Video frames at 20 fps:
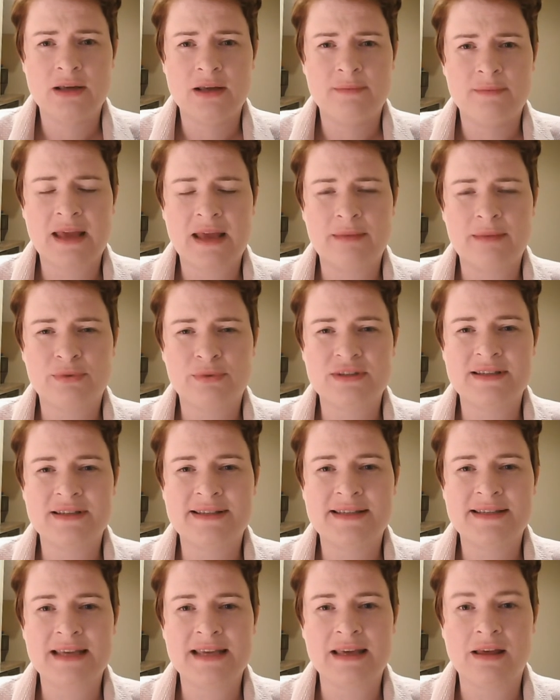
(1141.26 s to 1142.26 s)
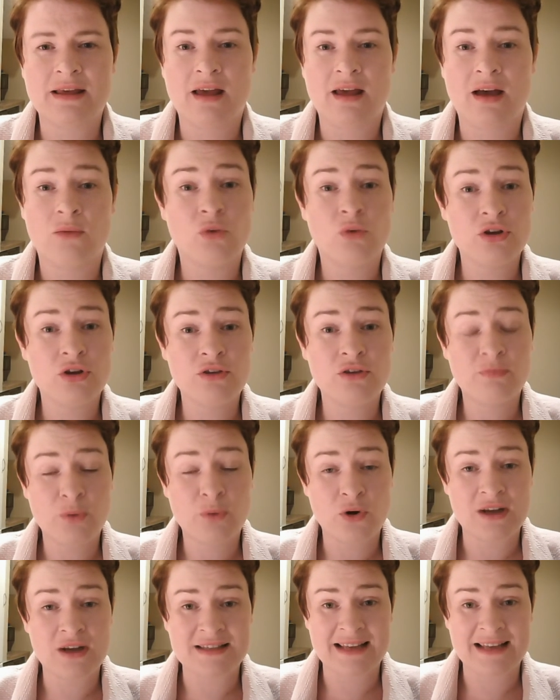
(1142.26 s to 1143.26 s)
be able to see uh, what you've
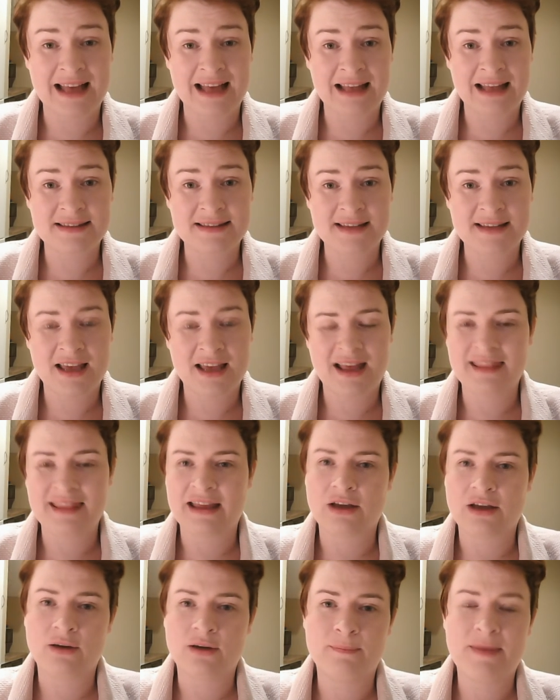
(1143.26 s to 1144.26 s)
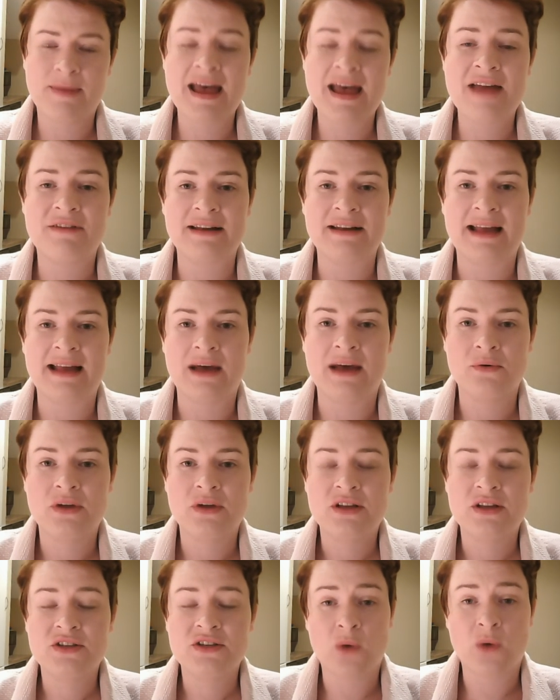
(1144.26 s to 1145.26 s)
put as an answer and then compare it now
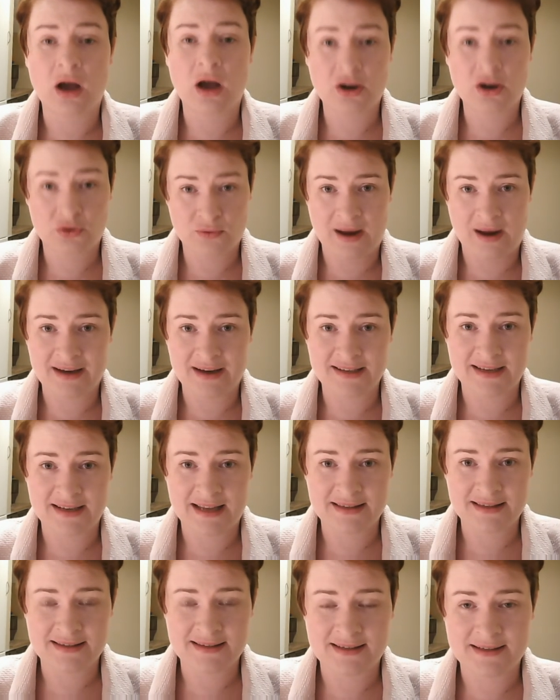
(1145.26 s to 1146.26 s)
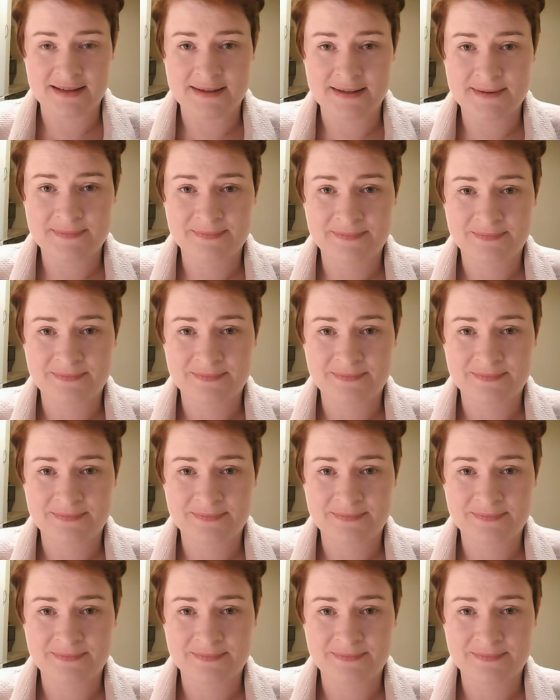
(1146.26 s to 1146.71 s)
to our corrected answers.